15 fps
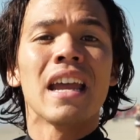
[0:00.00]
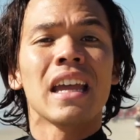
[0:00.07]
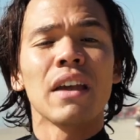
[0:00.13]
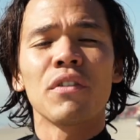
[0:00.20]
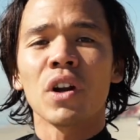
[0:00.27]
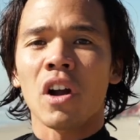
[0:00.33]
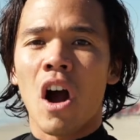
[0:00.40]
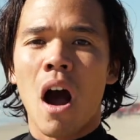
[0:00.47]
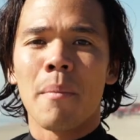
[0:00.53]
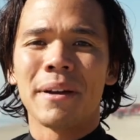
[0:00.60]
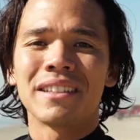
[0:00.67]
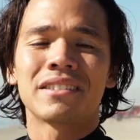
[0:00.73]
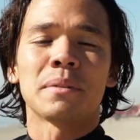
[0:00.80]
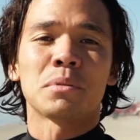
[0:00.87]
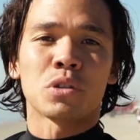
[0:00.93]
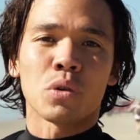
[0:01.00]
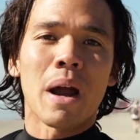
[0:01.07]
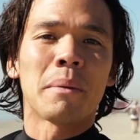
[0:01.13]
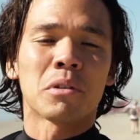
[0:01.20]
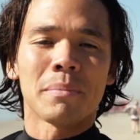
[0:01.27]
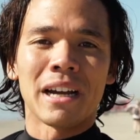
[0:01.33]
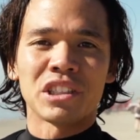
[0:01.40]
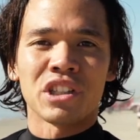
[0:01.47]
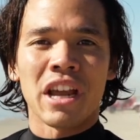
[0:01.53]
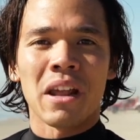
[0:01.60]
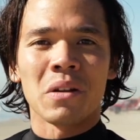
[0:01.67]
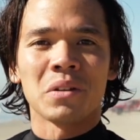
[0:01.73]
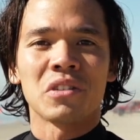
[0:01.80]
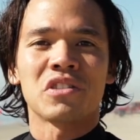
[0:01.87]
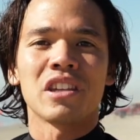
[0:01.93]
Give it a comment, subscribe to my
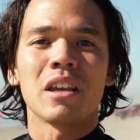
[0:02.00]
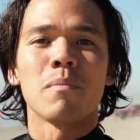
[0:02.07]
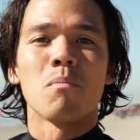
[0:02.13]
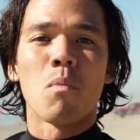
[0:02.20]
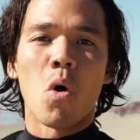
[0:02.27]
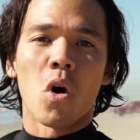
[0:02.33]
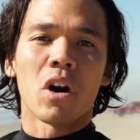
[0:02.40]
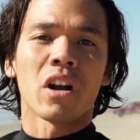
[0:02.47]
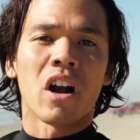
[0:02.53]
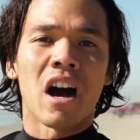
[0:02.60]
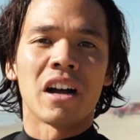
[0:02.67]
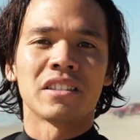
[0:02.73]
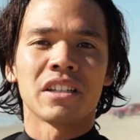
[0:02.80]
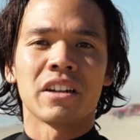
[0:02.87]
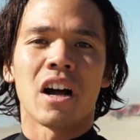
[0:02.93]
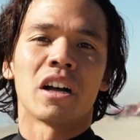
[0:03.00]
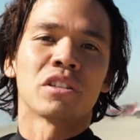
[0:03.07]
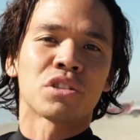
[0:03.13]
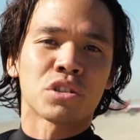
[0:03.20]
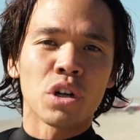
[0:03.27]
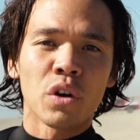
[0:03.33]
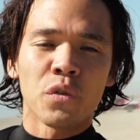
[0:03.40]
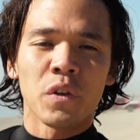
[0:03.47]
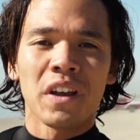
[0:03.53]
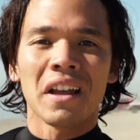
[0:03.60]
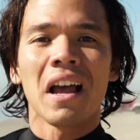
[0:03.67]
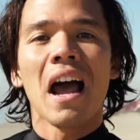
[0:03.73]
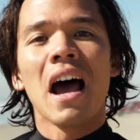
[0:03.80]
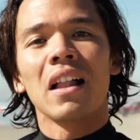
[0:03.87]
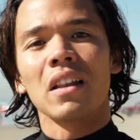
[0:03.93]
channel to see more content on surfing,
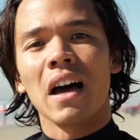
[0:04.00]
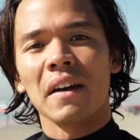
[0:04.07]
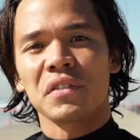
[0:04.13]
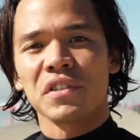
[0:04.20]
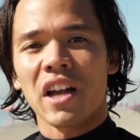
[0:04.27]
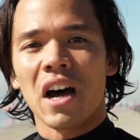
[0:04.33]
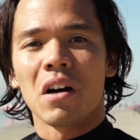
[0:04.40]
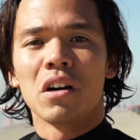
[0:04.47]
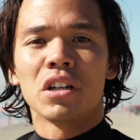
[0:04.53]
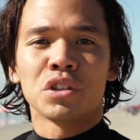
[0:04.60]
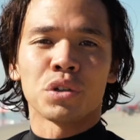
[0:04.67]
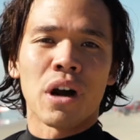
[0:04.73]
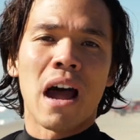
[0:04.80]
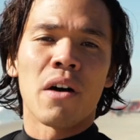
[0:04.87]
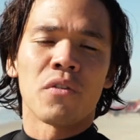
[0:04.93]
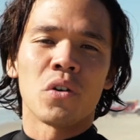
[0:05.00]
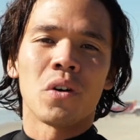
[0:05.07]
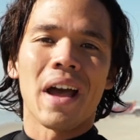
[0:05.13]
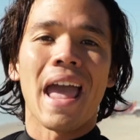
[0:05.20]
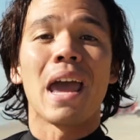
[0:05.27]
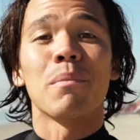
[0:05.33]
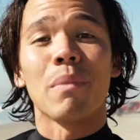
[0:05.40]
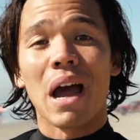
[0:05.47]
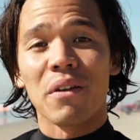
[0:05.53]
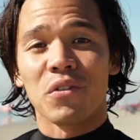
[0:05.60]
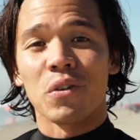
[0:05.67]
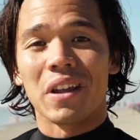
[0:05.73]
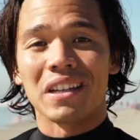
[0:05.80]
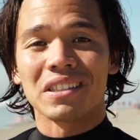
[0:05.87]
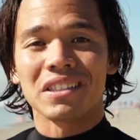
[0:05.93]
lifestyle, travel, and
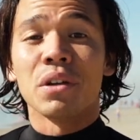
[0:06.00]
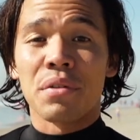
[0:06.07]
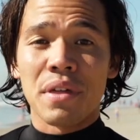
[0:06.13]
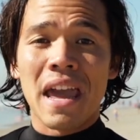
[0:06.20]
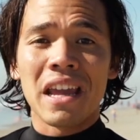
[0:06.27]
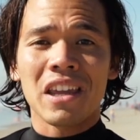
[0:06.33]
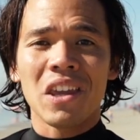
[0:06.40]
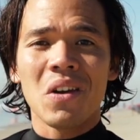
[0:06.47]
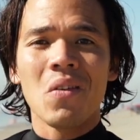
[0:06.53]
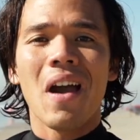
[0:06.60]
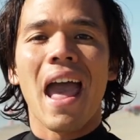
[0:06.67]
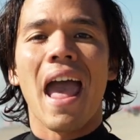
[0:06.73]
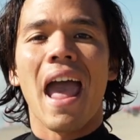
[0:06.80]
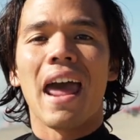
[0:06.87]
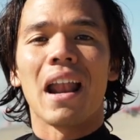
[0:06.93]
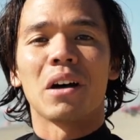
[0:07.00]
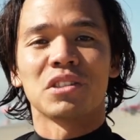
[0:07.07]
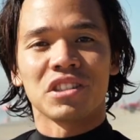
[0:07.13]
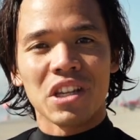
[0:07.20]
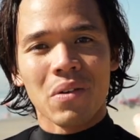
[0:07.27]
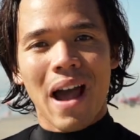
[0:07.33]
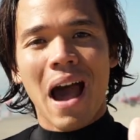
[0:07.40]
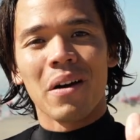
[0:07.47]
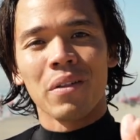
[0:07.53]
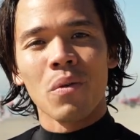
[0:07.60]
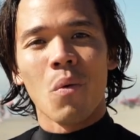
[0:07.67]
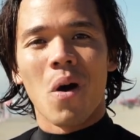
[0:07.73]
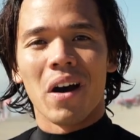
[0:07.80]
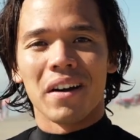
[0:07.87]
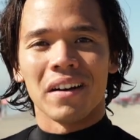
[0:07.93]
mindfulness. So thank you, and I'll see you out in
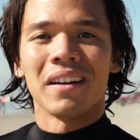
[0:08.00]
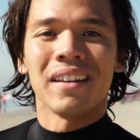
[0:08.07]
the water.